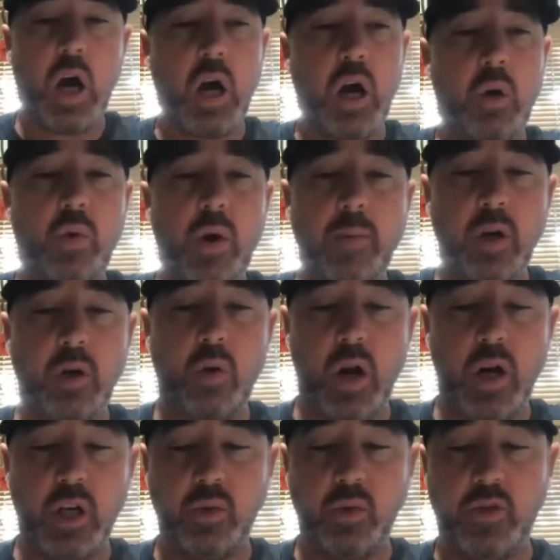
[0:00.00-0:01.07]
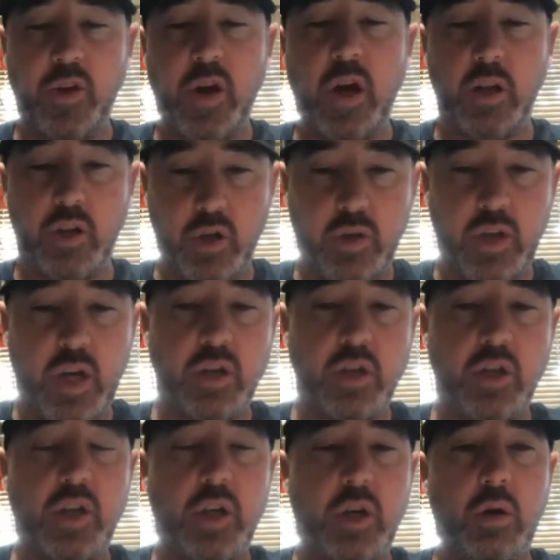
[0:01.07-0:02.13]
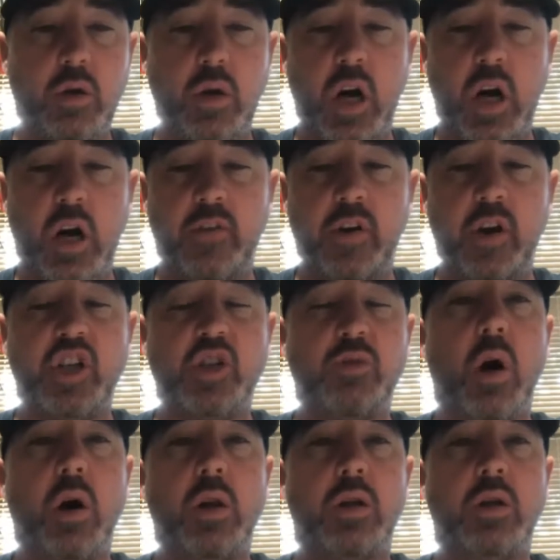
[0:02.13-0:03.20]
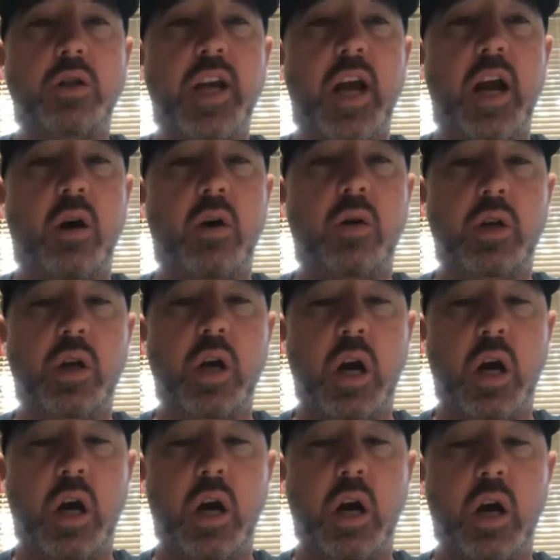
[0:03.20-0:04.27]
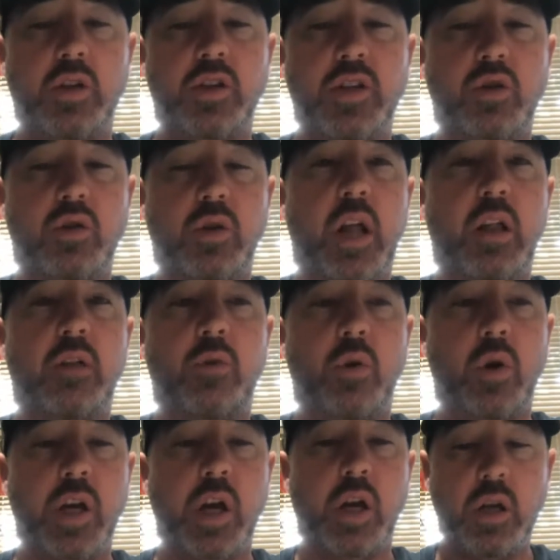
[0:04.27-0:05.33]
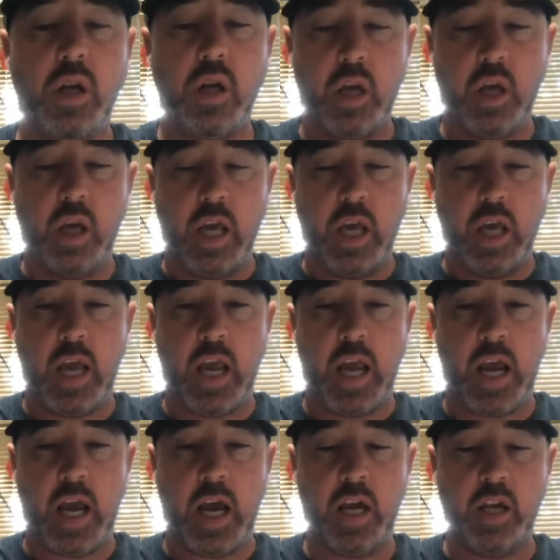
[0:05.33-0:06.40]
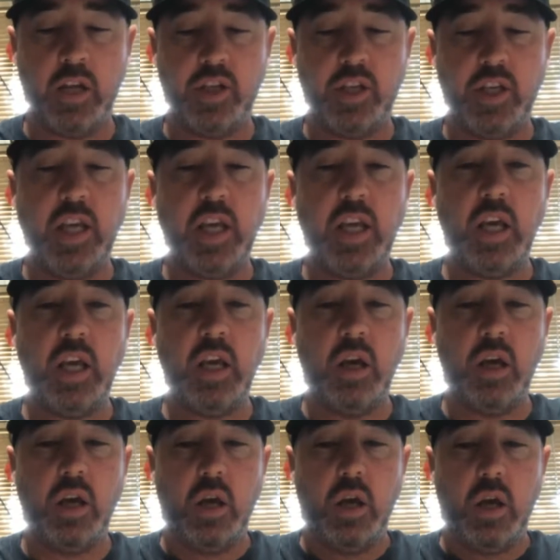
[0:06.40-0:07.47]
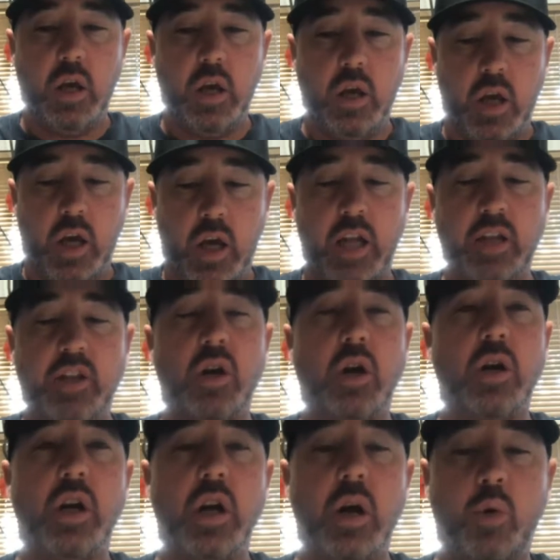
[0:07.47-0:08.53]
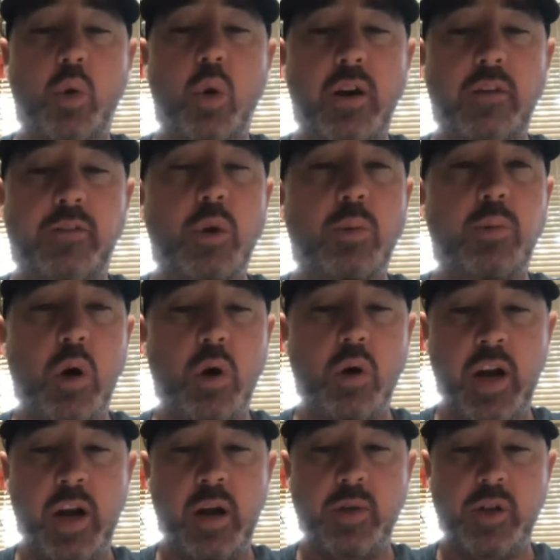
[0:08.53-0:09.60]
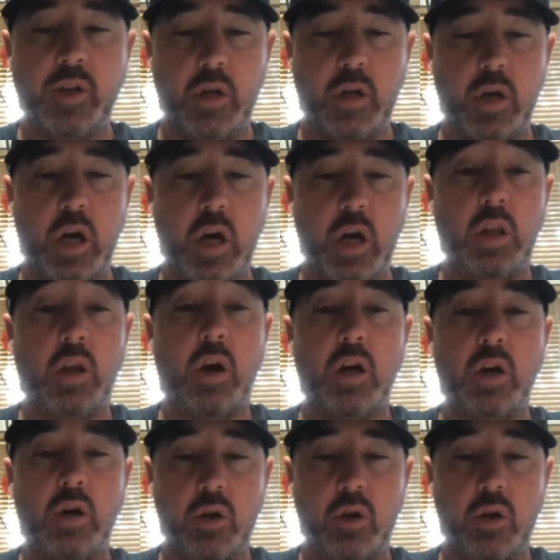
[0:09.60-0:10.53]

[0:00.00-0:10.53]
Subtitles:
Ripp Aquatics was founded in 2002, a very small little town, Central California. And he had started up quite a few programs along